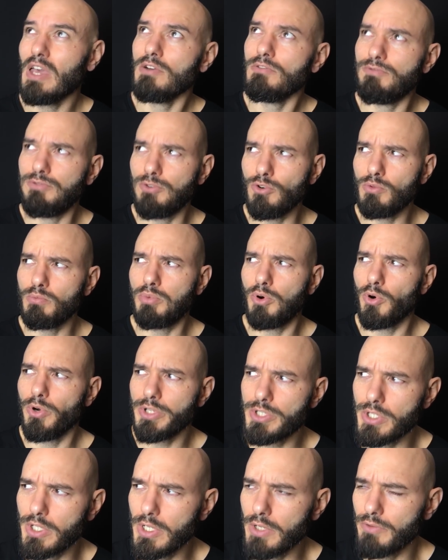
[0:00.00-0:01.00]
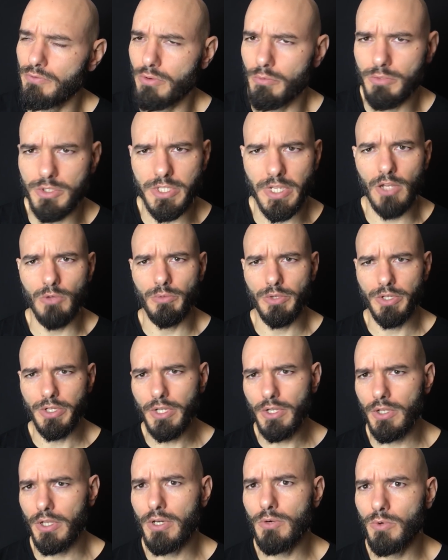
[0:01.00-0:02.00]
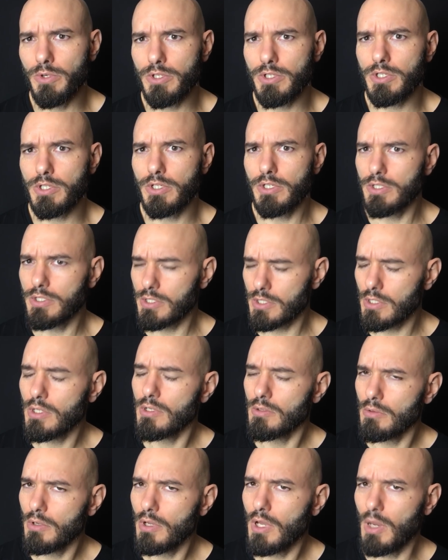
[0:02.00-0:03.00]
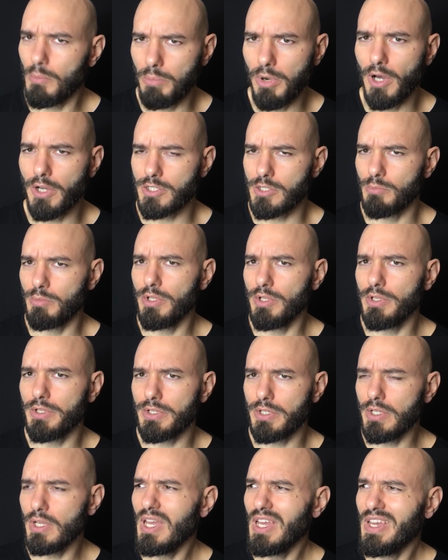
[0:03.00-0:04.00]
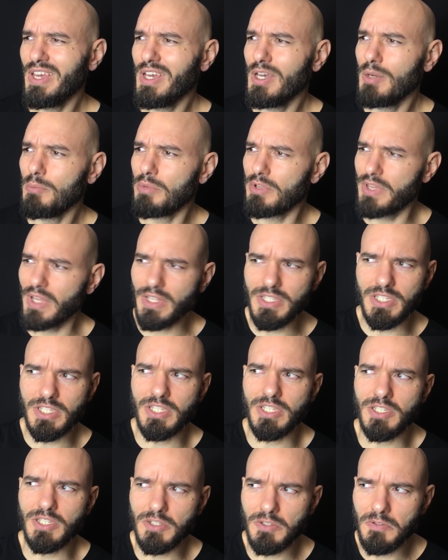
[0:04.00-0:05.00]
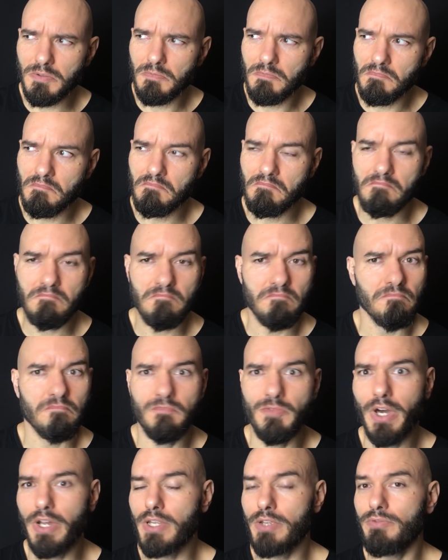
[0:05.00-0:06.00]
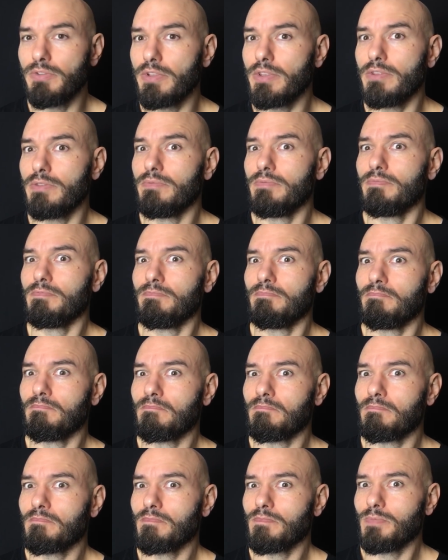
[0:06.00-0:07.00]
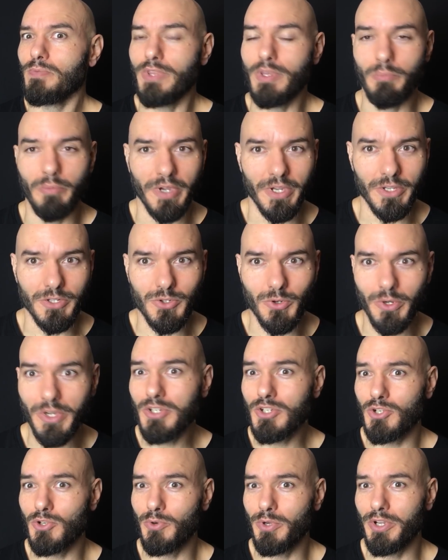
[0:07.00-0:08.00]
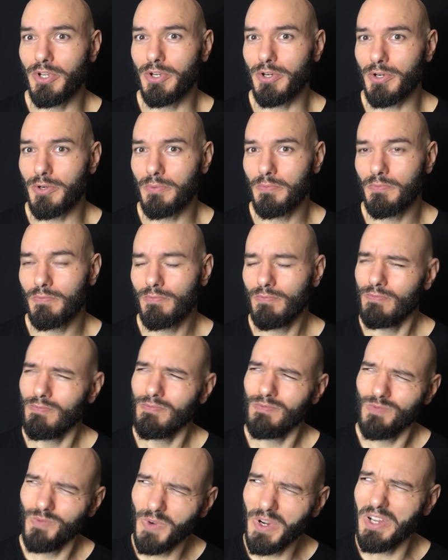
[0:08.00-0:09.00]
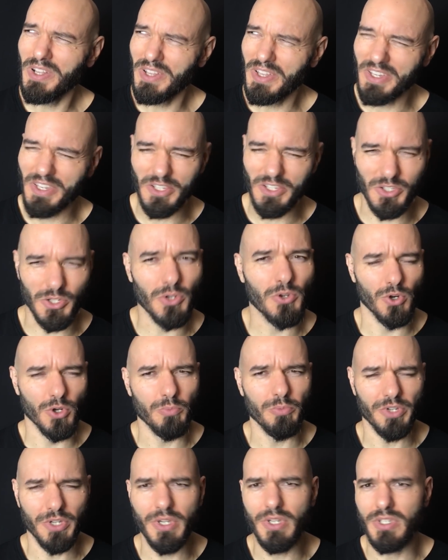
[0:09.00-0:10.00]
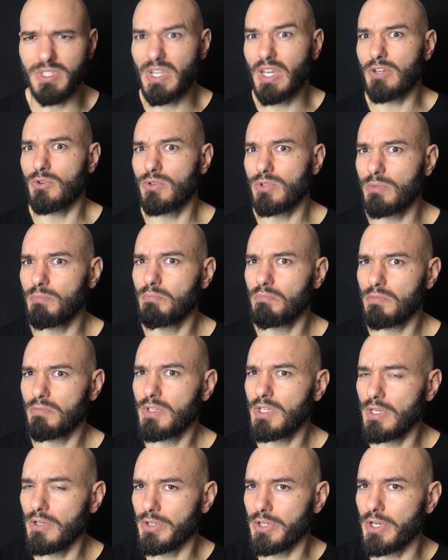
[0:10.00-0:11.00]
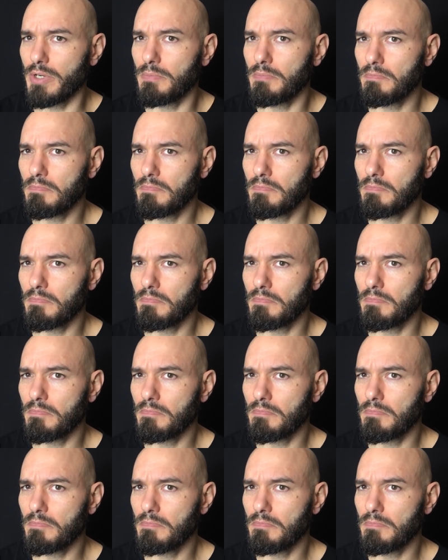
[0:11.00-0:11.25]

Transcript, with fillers: food poisoning from salmonella, which is a possibility, but that's not even the major issue here. Well, I guess it could be because that could kill you.